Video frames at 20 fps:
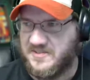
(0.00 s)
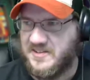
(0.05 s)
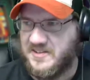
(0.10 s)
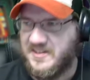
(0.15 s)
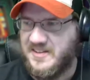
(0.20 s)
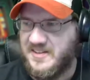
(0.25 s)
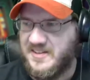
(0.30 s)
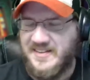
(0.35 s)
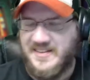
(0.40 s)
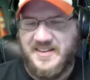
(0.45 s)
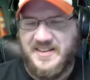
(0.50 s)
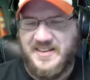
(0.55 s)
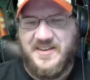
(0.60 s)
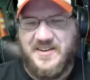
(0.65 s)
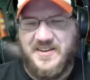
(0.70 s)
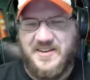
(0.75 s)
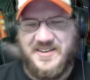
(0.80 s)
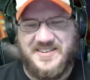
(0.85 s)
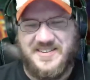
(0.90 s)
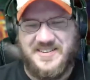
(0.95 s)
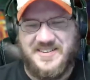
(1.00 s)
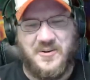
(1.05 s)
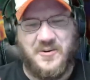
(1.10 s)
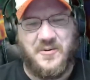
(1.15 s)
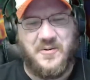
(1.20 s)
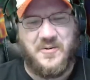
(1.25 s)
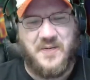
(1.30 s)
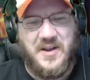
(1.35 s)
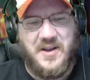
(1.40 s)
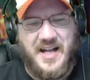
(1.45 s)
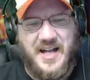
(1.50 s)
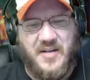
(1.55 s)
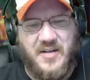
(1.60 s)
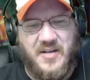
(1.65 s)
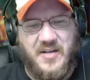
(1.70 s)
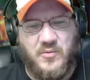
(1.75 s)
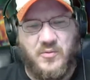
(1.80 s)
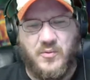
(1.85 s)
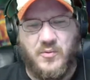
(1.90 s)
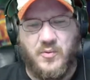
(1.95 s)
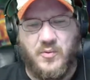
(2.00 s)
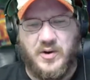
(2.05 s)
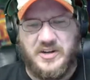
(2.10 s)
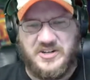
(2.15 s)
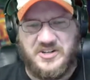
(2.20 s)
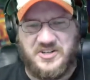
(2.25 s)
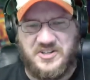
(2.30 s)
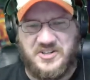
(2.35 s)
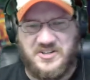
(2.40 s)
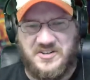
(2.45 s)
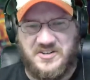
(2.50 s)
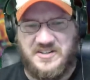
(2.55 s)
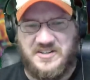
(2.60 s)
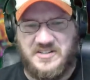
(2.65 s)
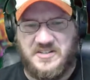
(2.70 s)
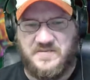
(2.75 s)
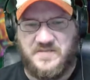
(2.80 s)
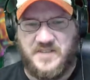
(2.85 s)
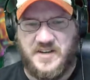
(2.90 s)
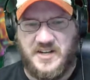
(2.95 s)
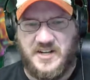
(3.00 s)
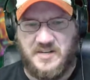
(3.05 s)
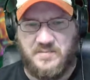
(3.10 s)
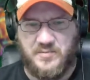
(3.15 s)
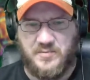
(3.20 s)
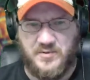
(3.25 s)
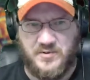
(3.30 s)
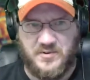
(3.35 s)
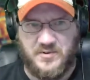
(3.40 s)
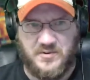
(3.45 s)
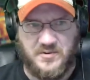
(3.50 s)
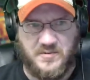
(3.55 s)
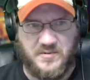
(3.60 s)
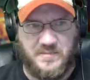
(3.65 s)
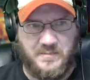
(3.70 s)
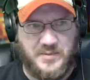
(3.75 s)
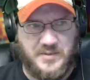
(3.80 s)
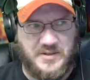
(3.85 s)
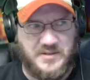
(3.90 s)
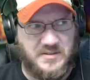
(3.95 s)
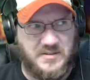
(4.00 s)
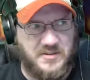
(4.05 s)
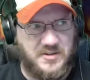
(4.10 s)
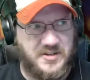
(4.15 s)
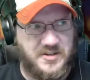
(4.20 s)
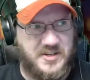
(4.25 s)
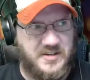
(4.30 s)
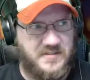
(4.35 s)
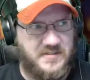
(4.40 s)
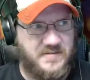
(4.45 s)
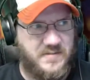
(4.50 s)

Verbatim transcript: Okay. So what should a developer be looking